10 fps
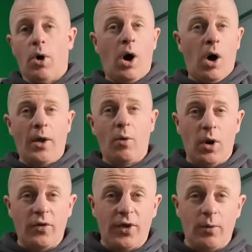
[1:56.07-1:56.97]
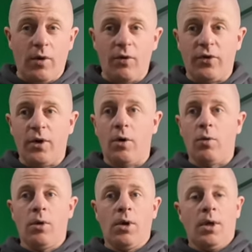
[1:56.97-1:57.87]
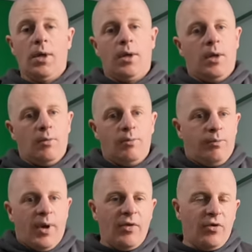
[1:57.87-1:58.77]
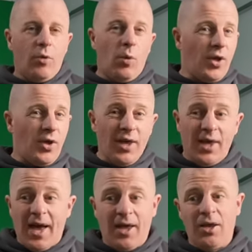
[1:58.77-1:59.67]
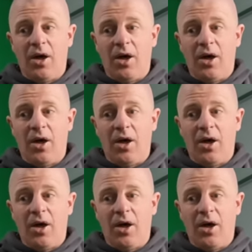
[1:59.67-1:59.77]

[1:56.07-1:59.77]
high quality ones, you know. Depends on what you can get, you